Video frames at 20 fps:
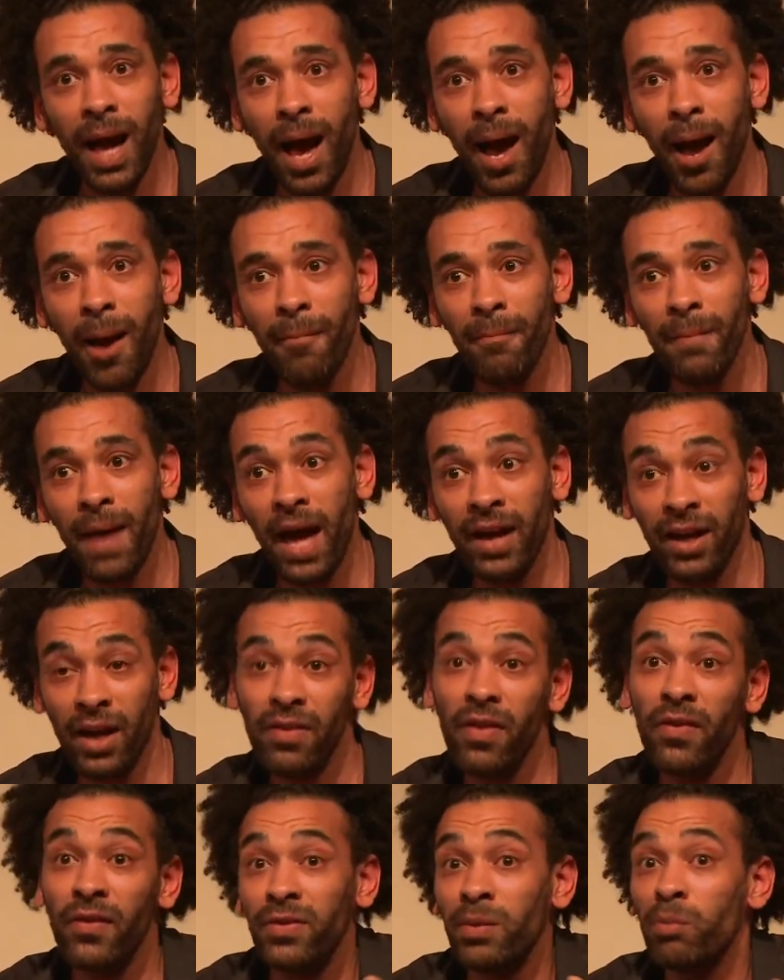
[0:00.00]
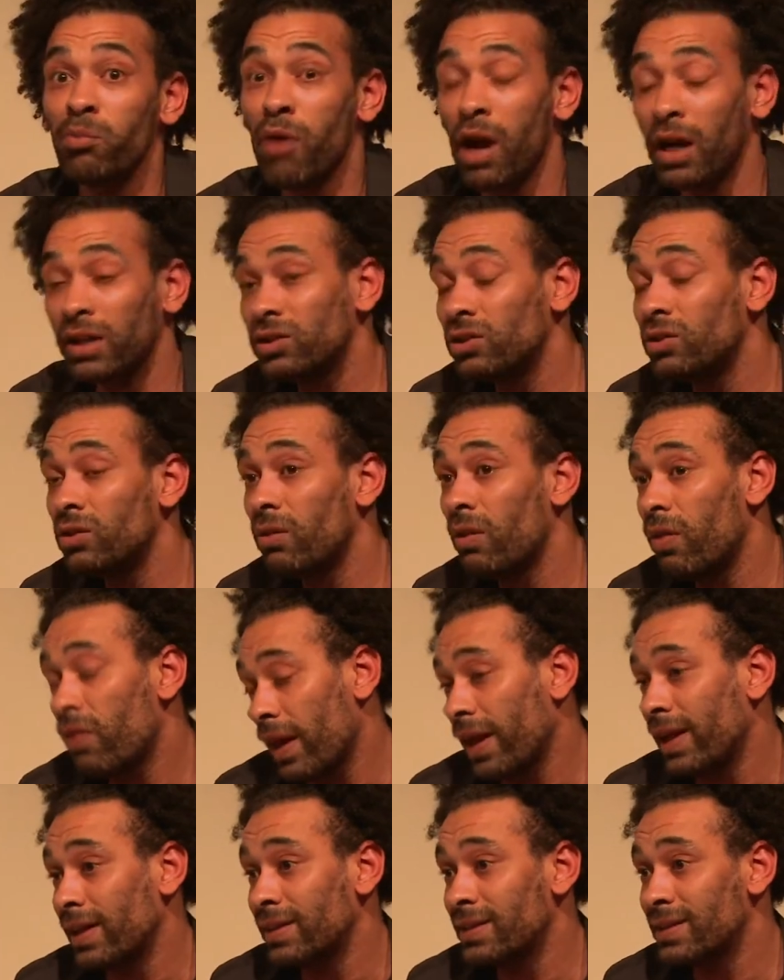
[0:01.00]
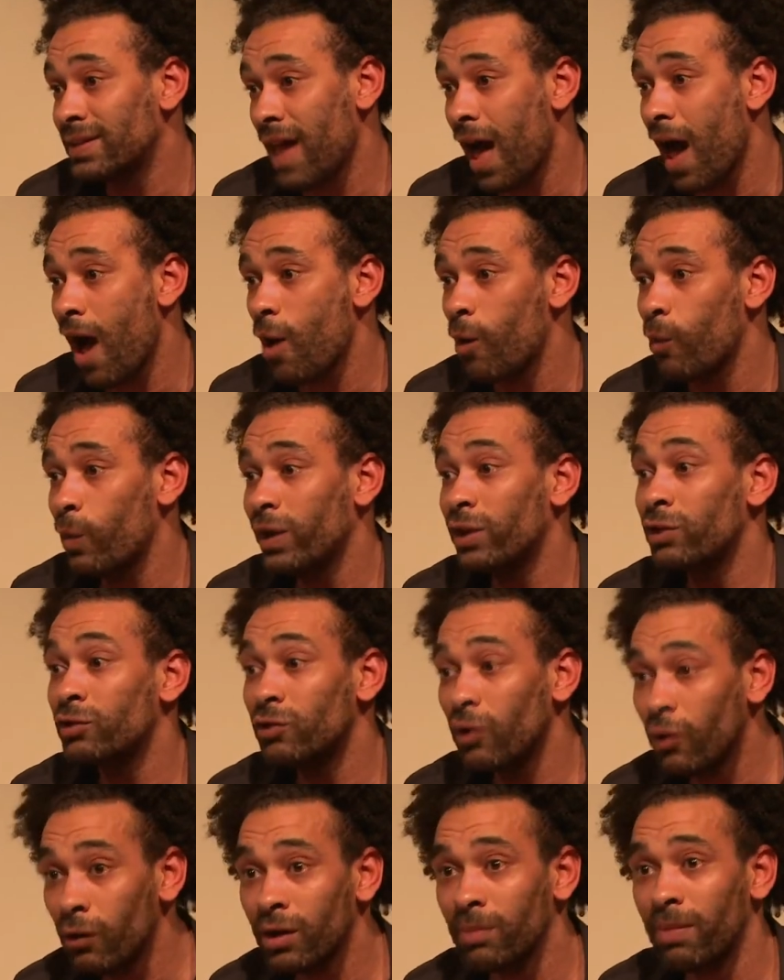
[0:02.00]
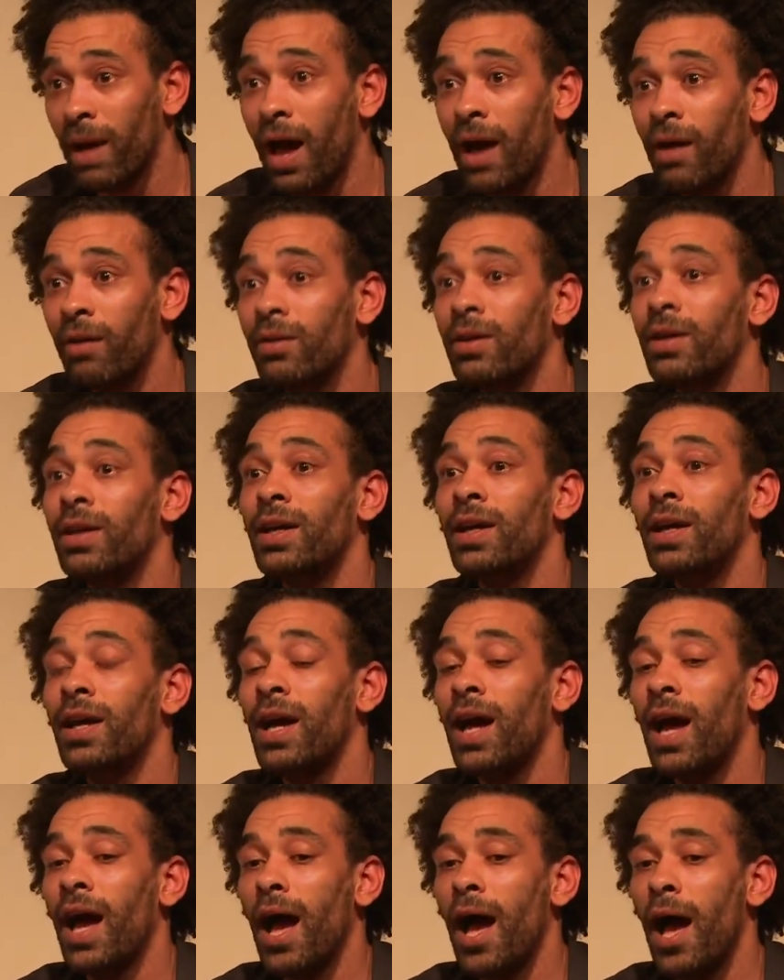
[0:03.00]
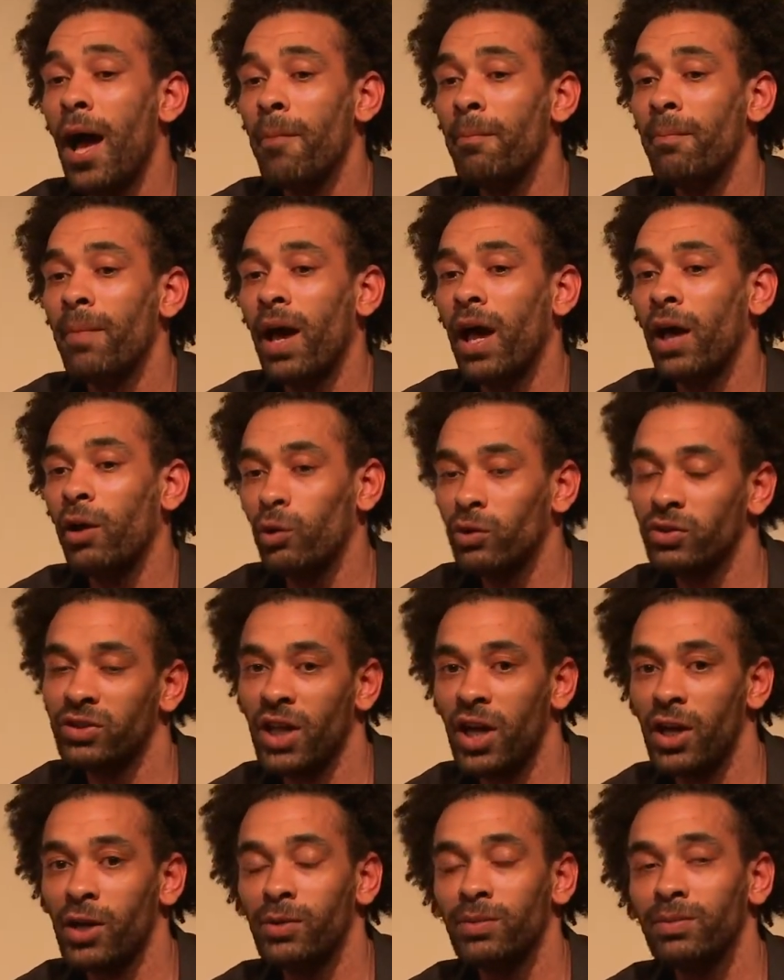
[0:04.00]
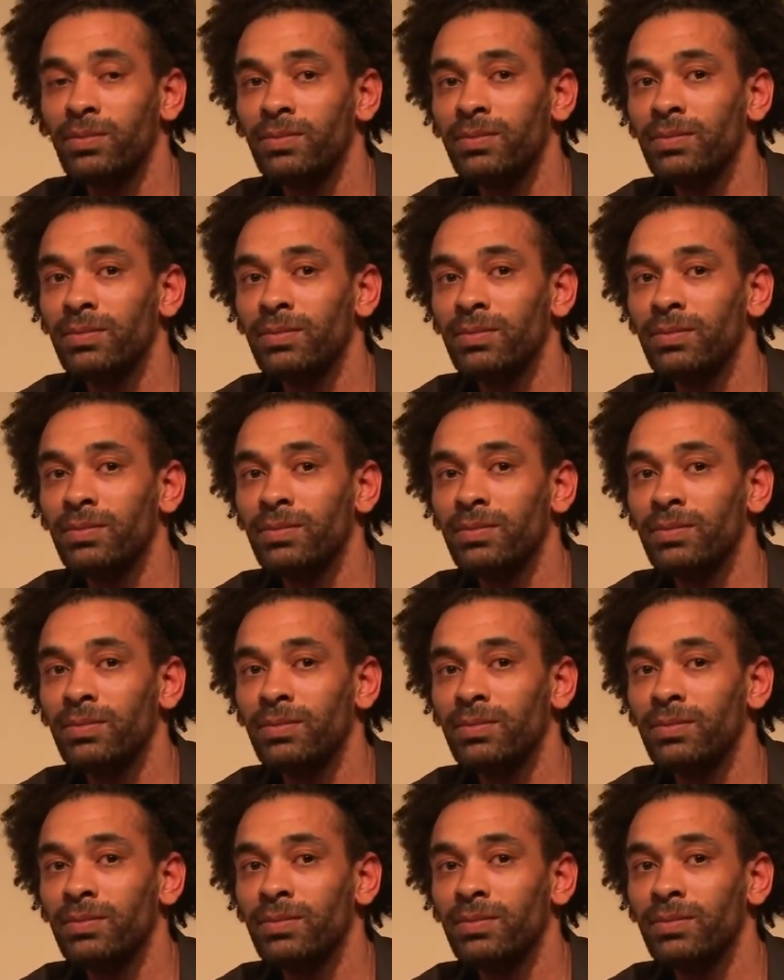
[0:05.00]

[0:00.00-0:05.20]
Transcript: Um, and I think there's some practical things that we can talk about, um, and also